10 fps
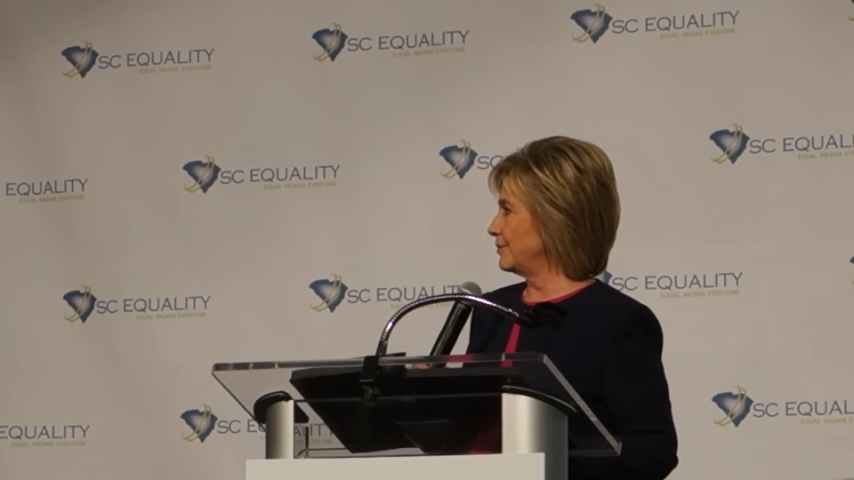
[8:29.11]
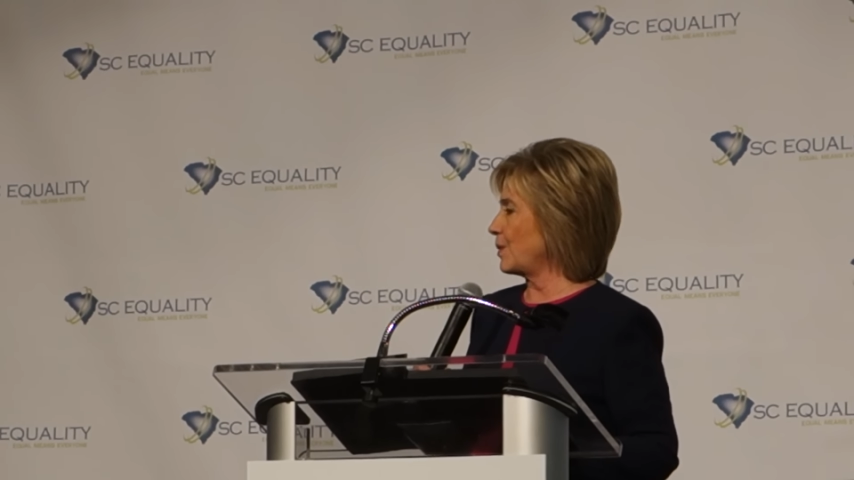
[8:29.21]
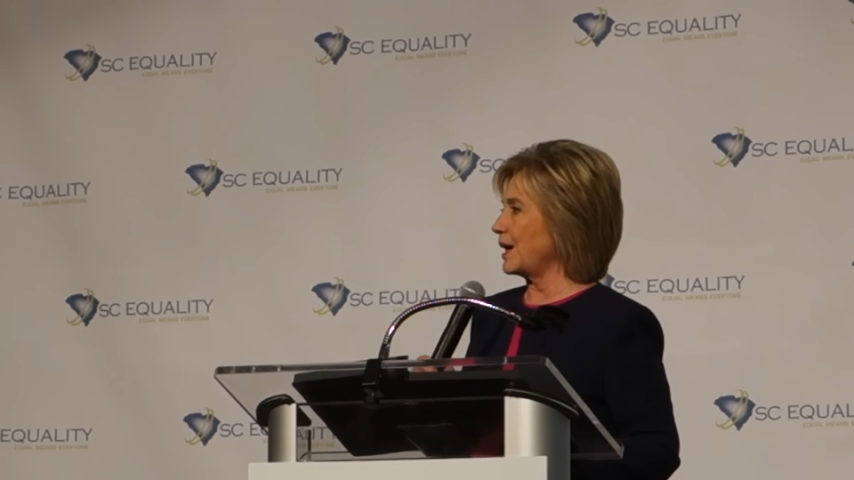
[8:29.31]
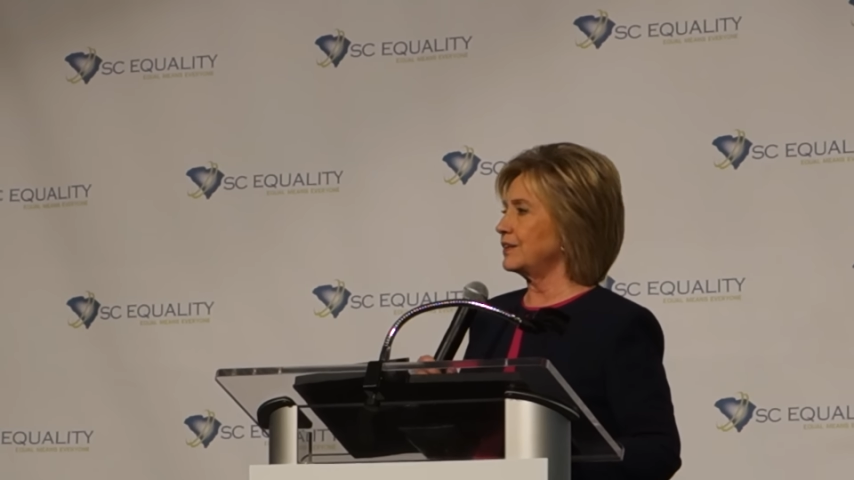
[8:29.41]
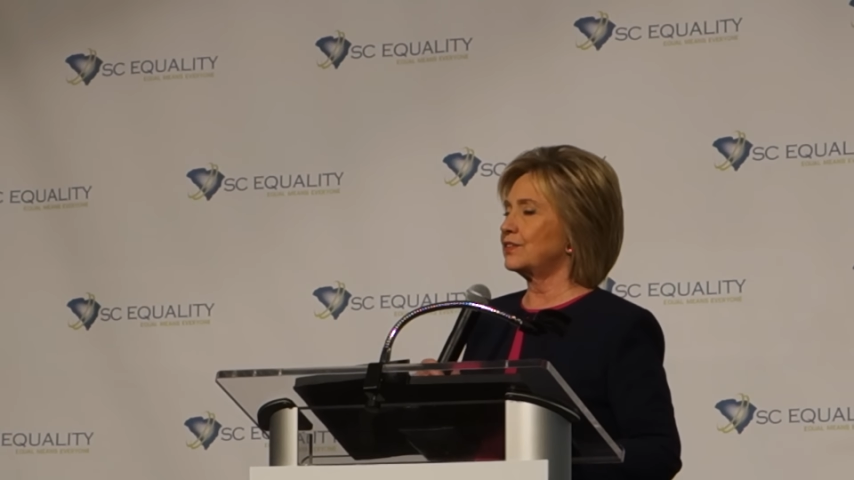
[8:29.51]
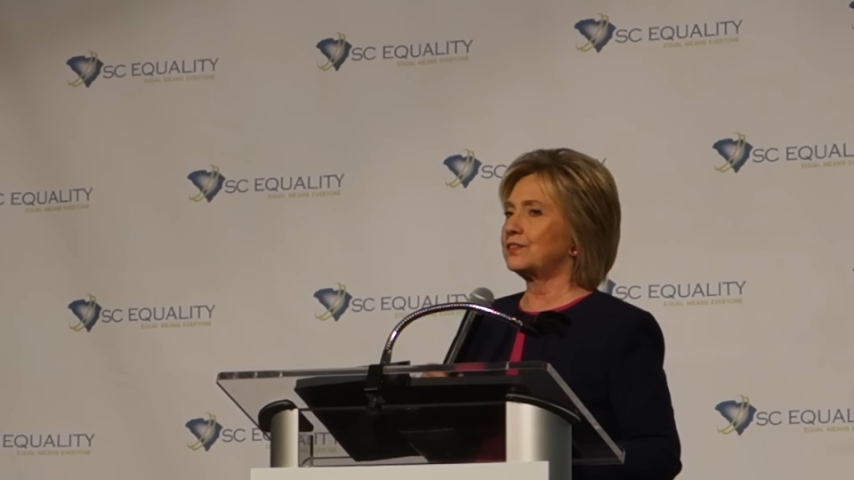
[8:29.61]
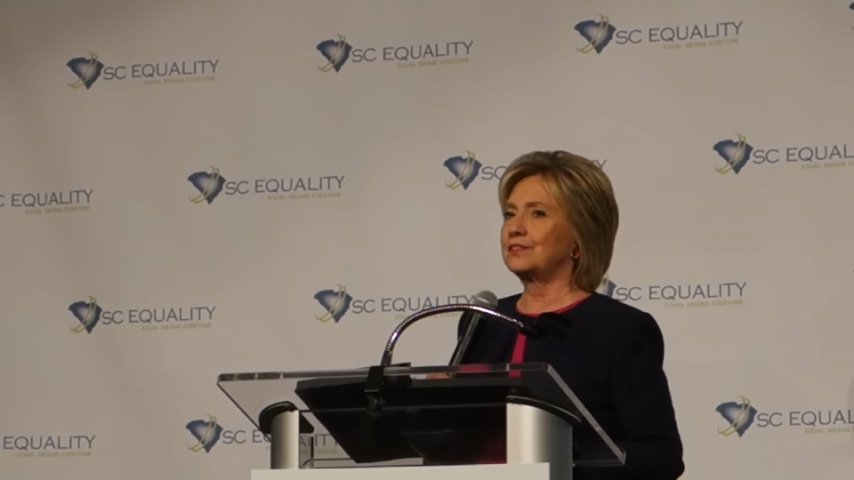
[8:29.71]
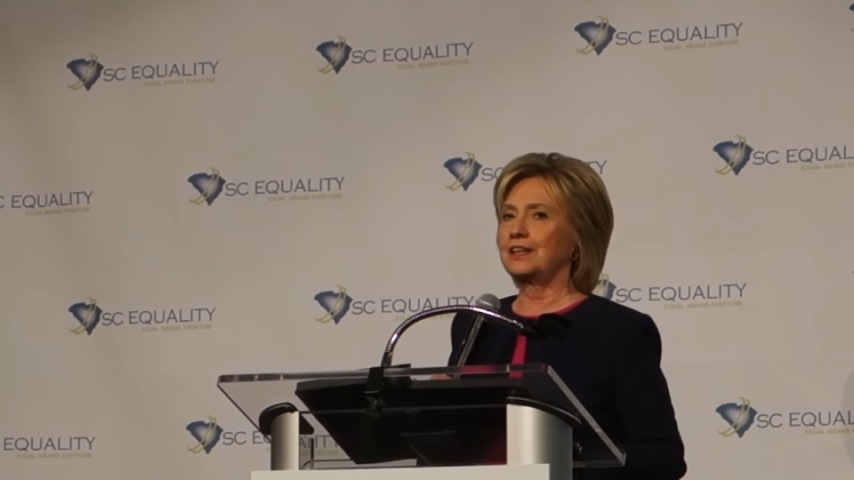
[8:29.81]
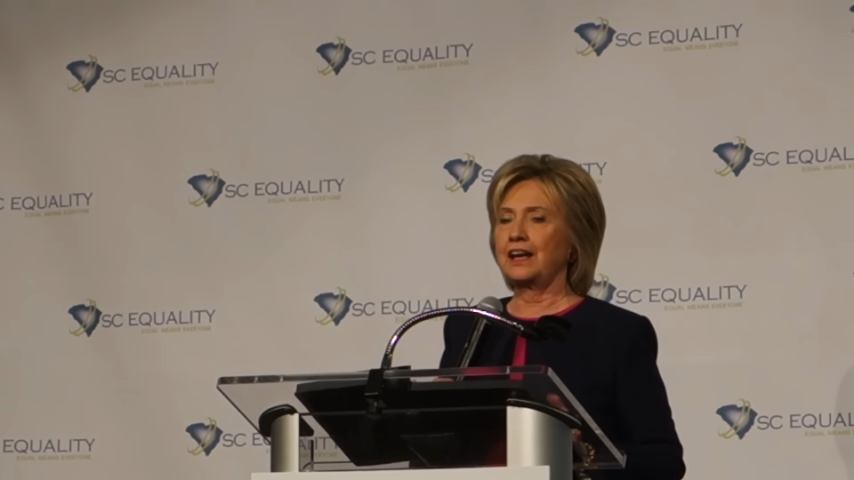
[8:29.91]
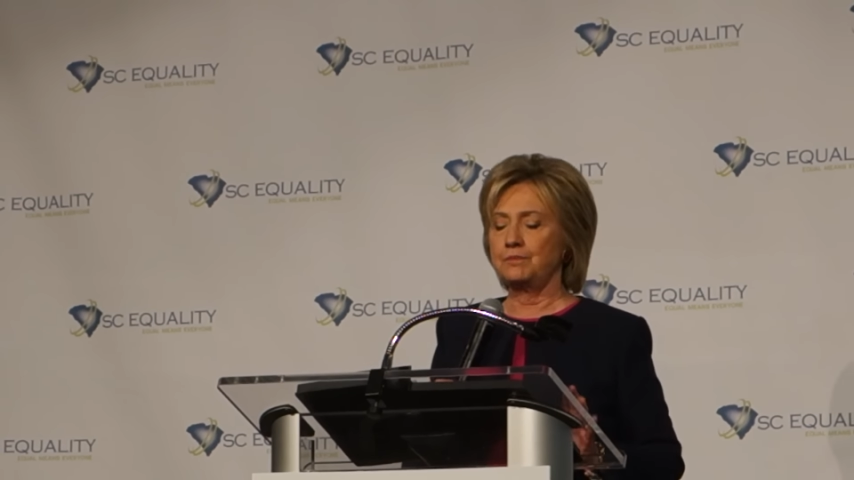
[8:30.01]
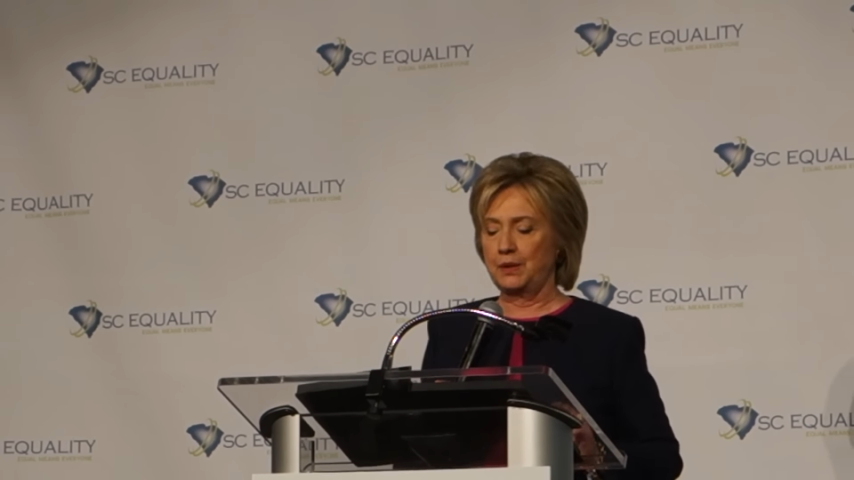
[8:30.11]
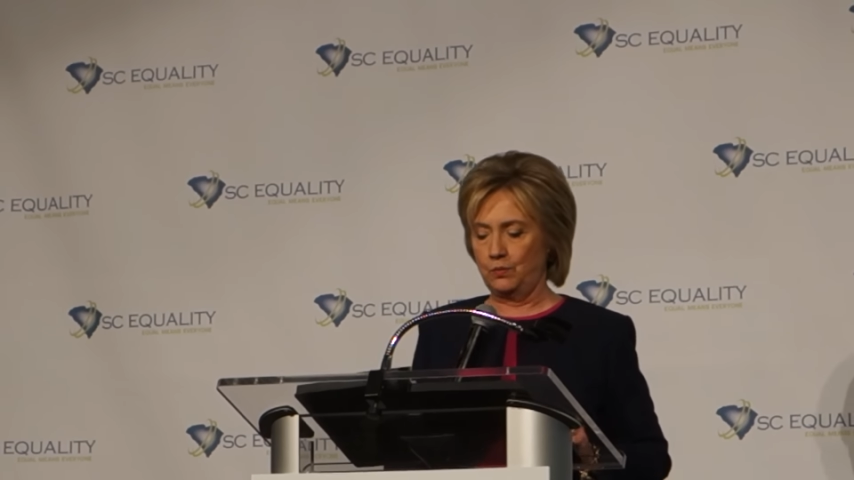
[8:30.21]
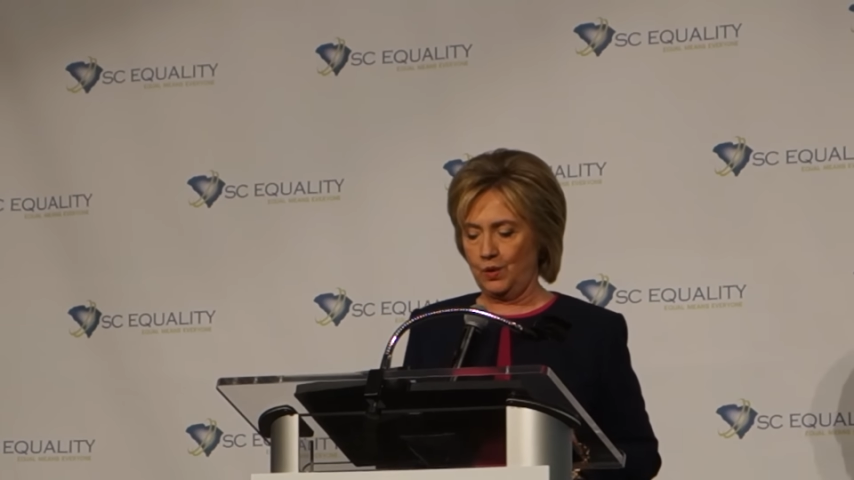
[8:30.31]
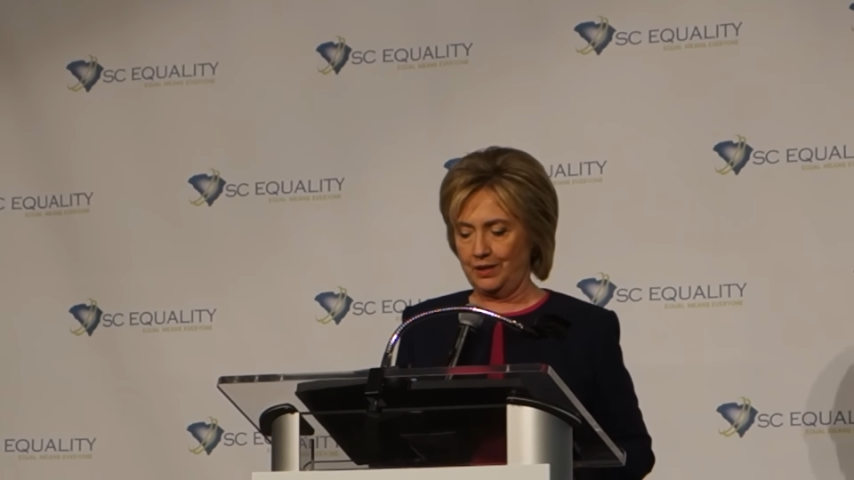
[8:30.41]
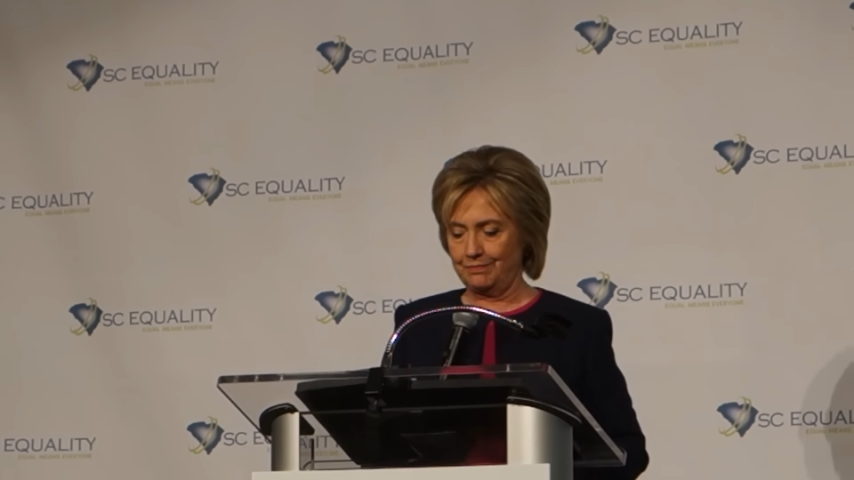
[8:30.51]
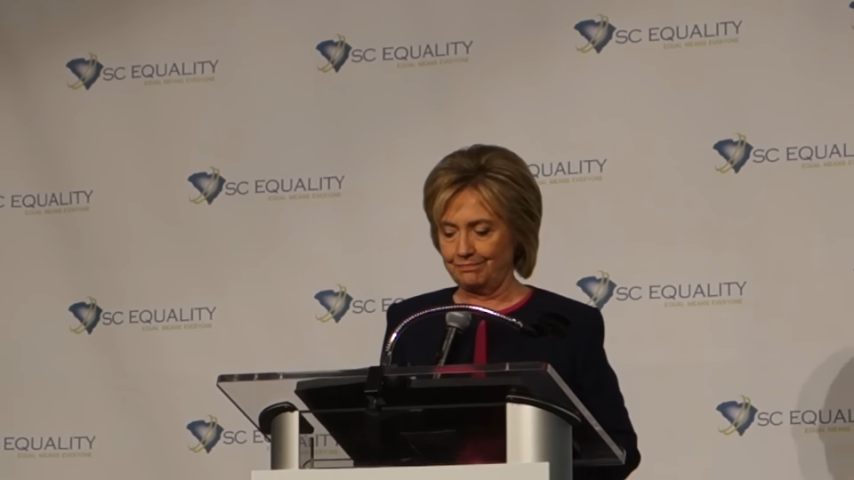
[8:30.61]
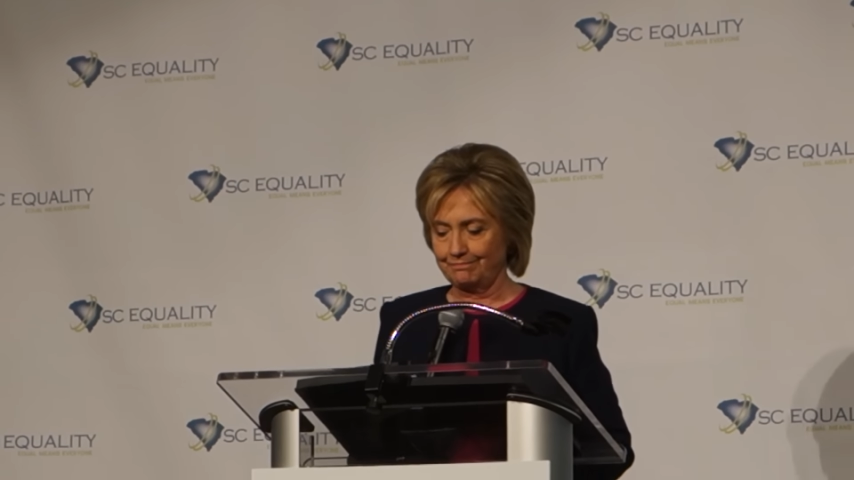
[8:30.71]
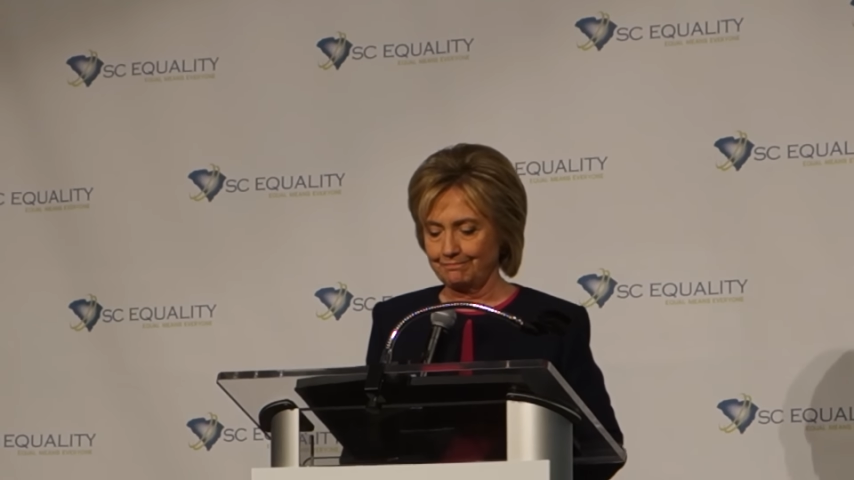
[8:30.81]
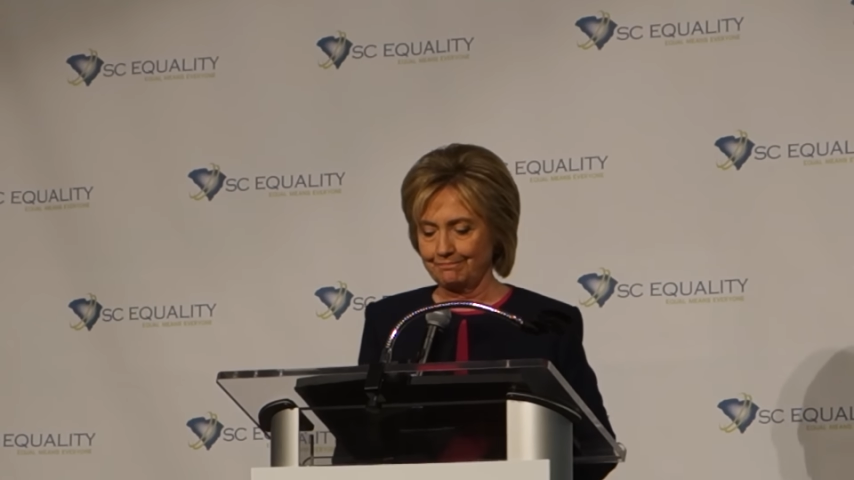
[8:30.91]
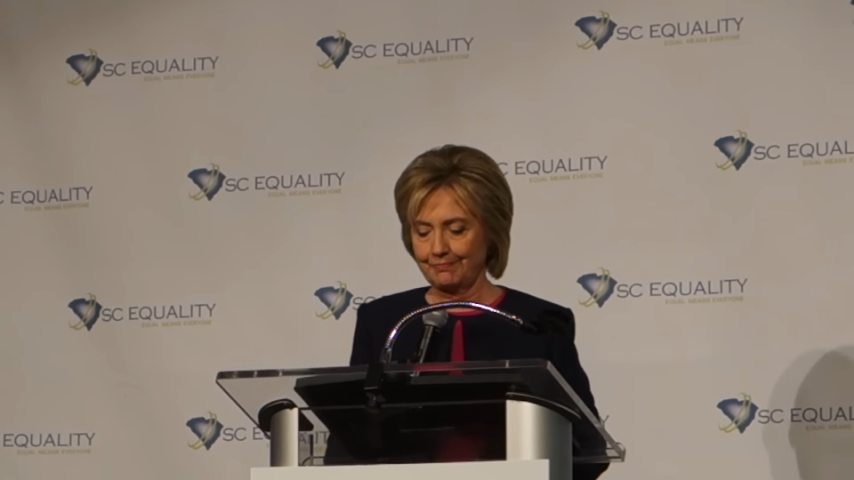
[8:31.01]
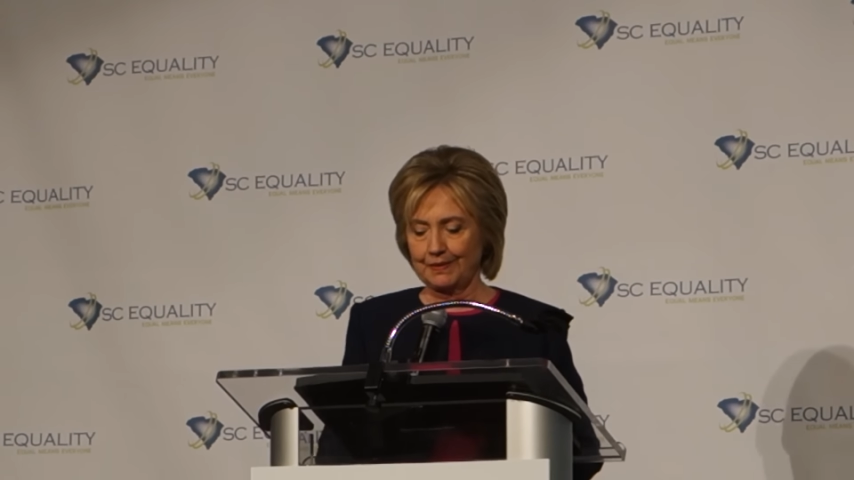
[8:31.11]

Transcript: rights that have been won.